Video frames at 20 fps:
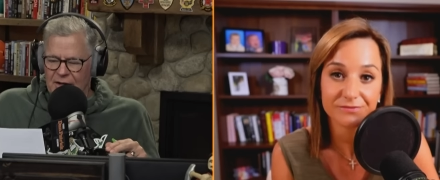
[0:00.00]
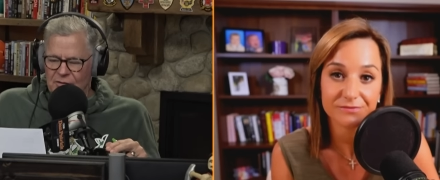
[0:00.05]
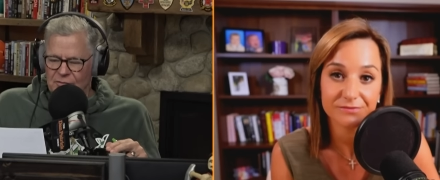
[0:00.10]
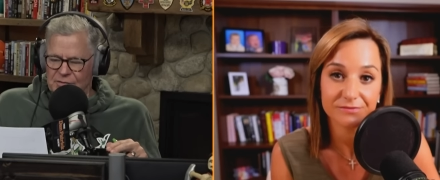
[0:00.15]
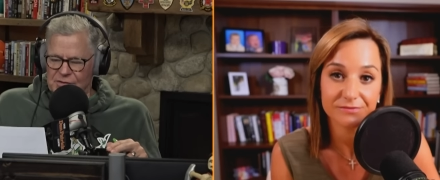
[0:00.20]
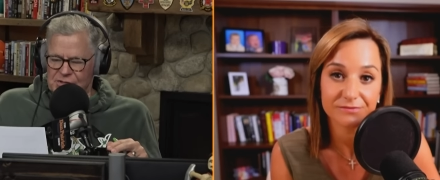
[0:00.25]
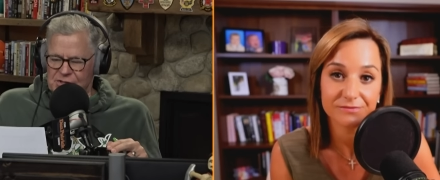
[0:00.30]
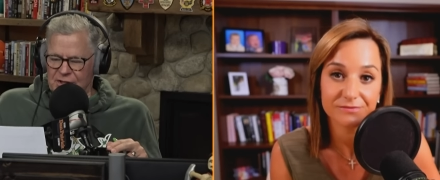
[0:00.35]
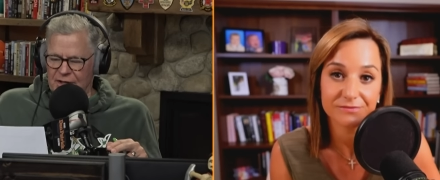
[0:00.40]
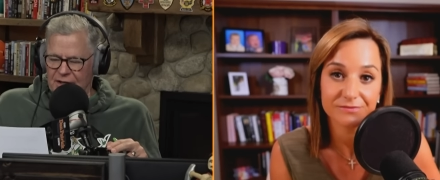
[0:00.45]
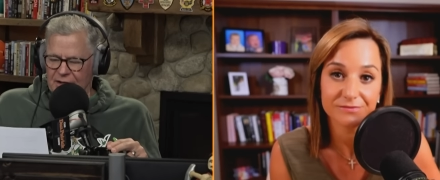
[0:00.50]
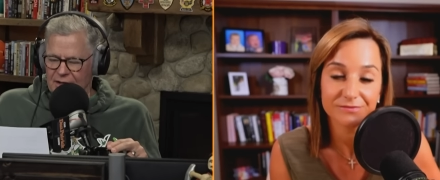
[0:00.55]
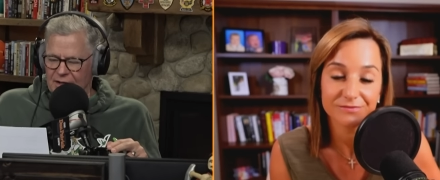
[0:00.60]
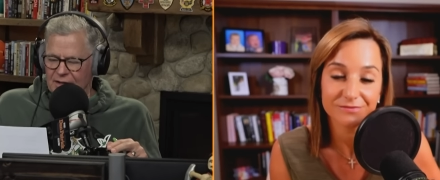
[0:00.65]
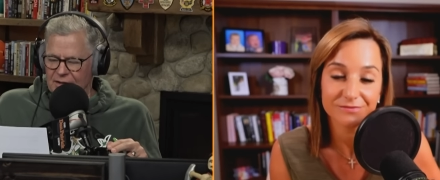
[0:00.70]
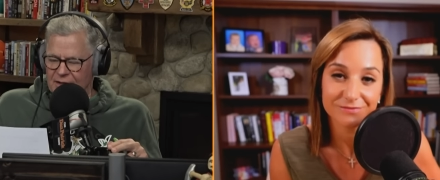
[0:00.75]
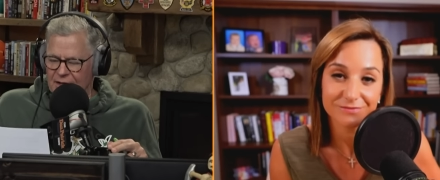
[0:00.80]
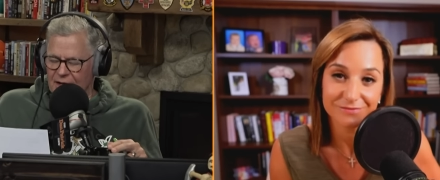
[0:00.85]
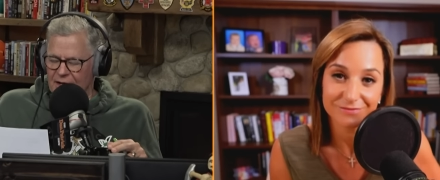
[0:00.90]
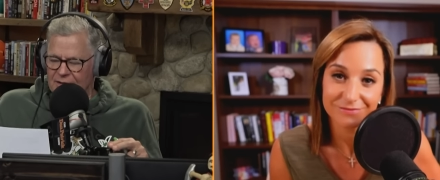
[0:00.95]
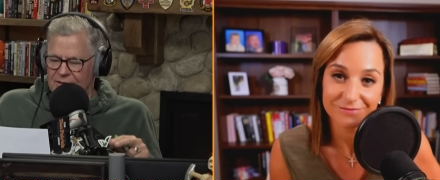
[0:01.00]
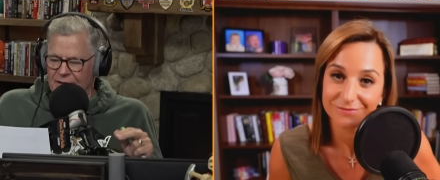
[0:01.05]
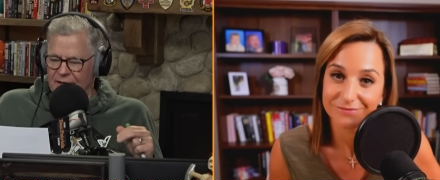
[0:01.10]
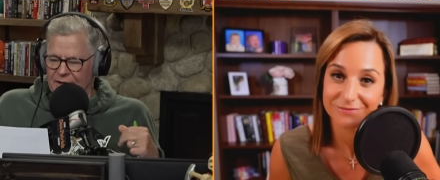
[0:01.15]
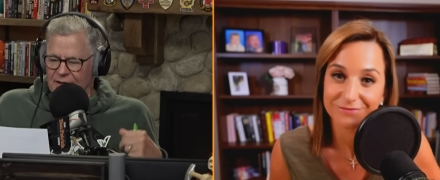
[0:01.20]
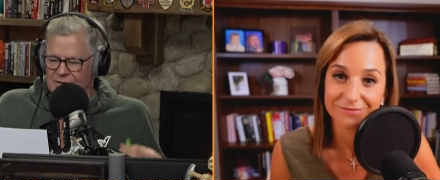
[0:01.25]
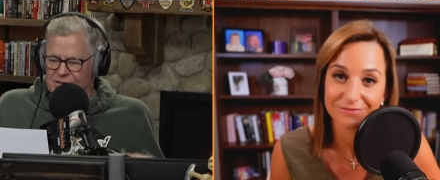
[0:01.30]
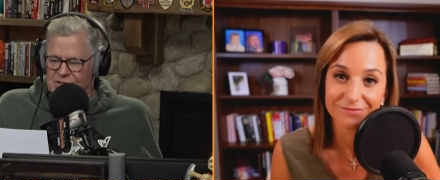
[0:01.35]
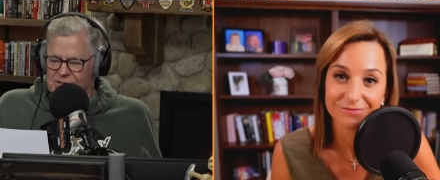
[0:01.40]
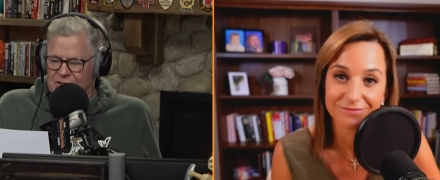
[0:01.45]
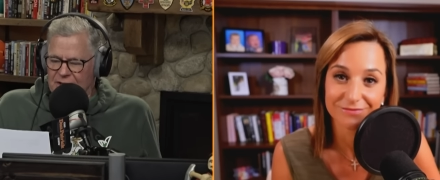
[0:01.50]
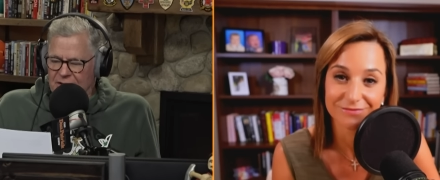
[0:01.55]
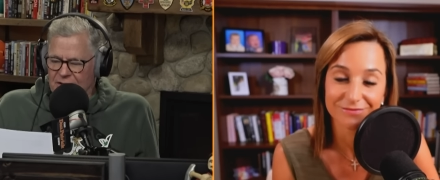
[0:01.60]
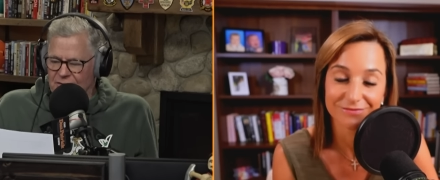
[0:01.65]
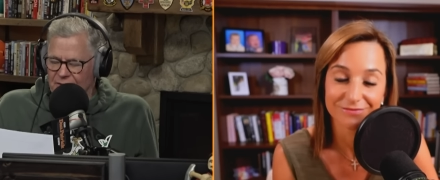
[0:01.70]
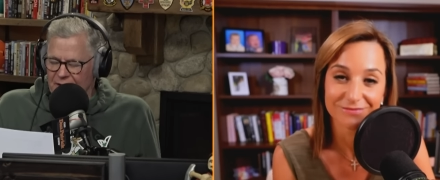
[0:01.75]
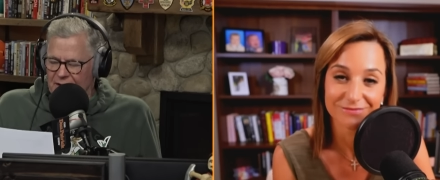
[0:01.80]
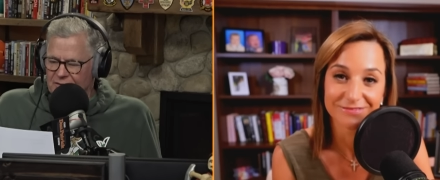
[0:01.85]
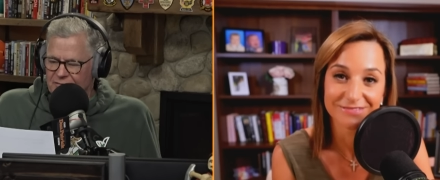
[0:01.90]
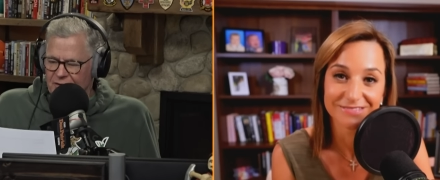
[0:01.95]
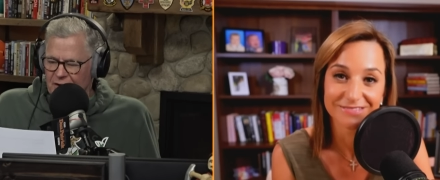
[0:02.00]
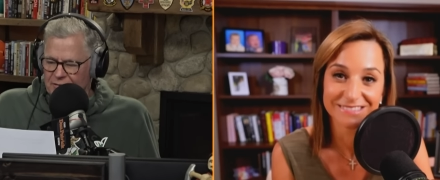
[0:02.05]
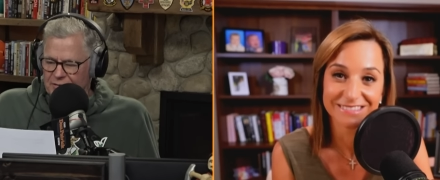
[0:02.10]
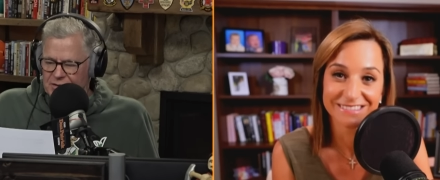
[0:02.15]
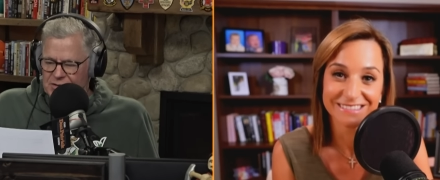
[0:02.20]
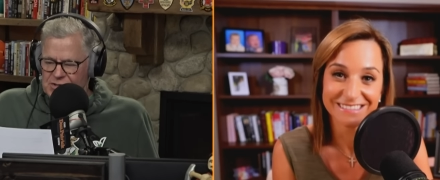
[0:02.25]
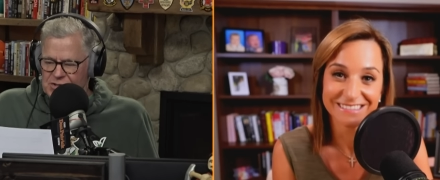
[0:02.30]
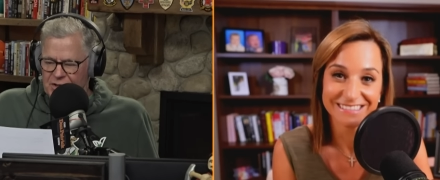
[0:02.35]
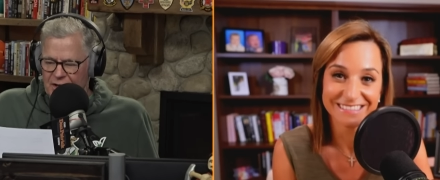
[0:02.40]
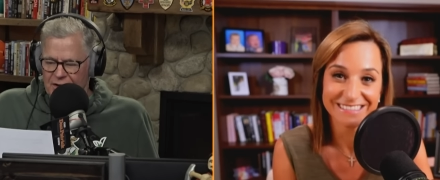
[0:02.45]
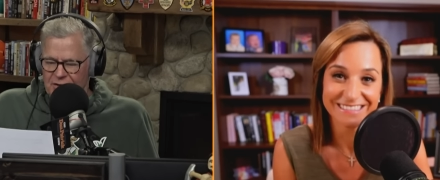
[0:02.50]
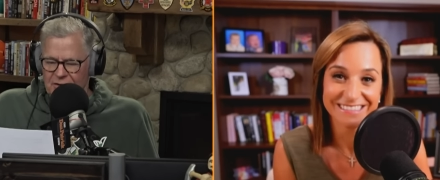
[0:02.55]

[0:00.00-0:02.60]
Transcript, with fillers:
Speaker 1: Russini, the Athletic's senior NFL insider,